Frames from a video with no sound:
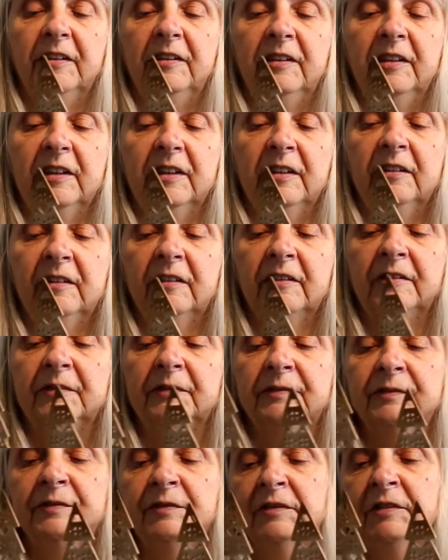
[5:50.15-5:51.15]
deer,
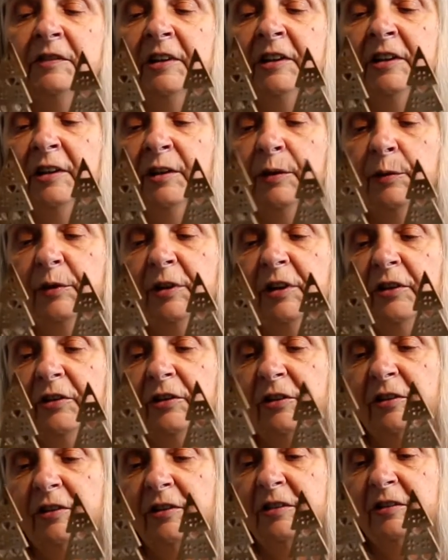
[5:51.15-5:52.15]

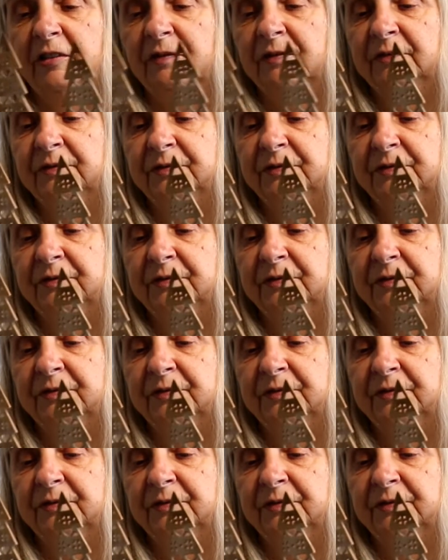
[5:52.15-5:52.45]
which are